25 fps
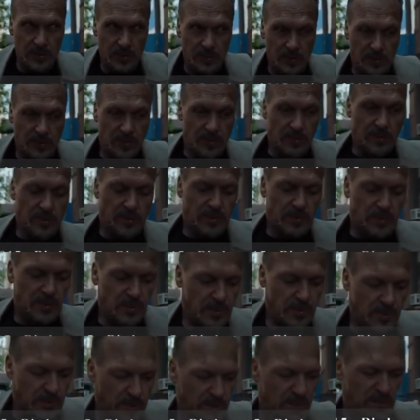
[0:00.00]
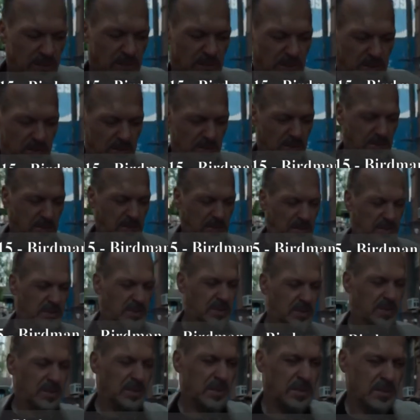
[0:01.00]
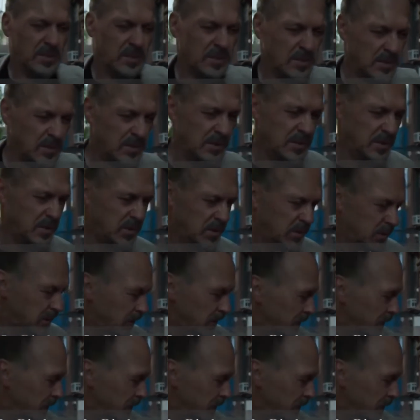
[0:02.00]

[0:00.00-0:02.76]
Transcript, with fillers: more than that. You tower over